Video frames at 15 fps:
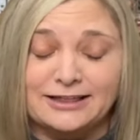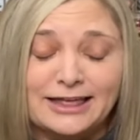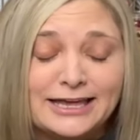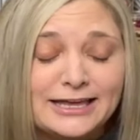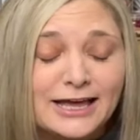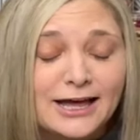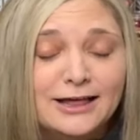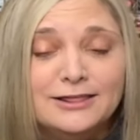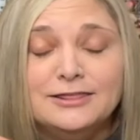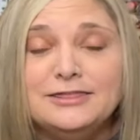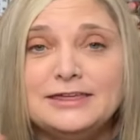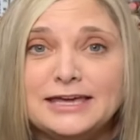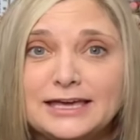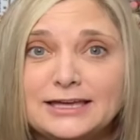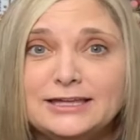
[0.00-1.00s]
like
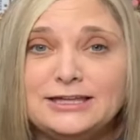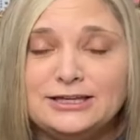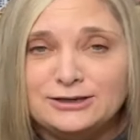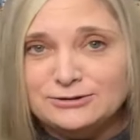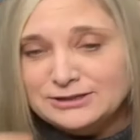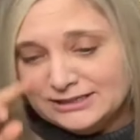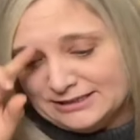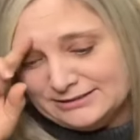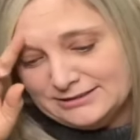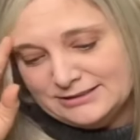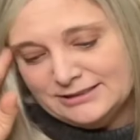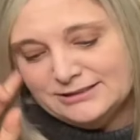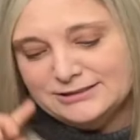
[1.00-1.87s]
the cutest.